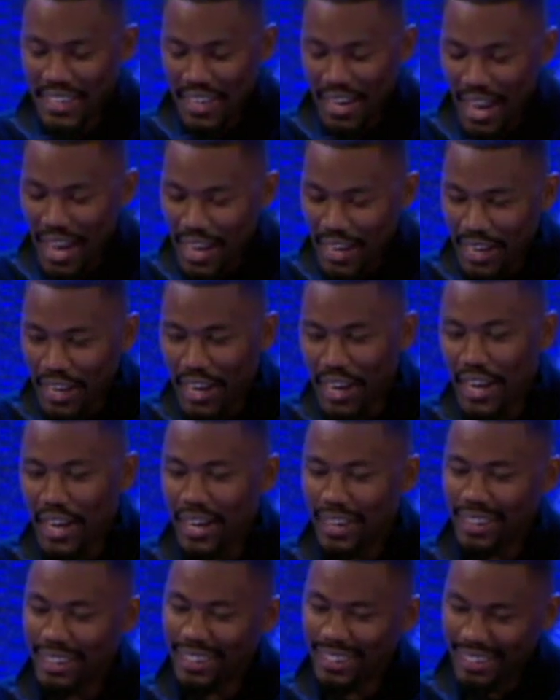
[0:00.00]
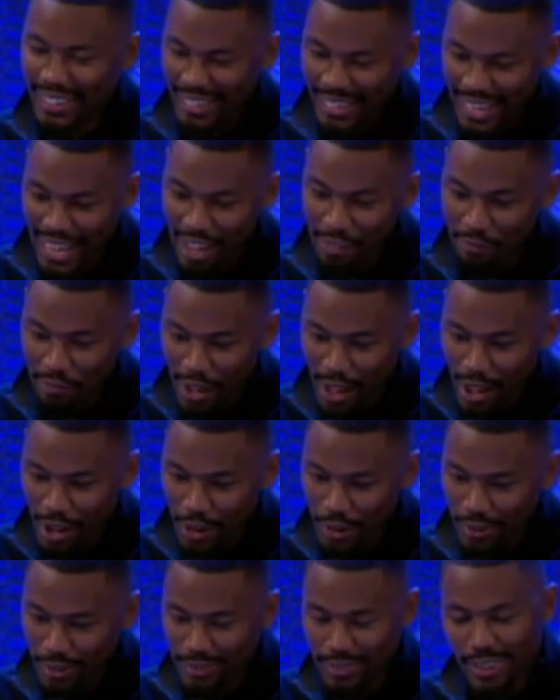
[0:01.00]
Got caught, got
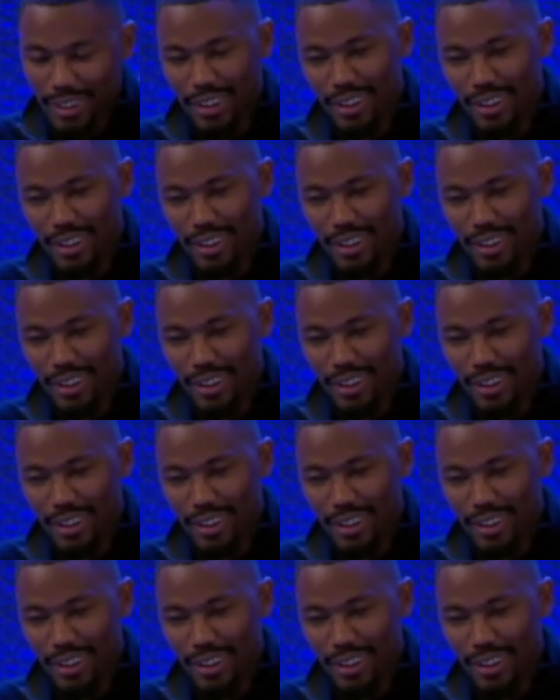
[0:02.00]
fired.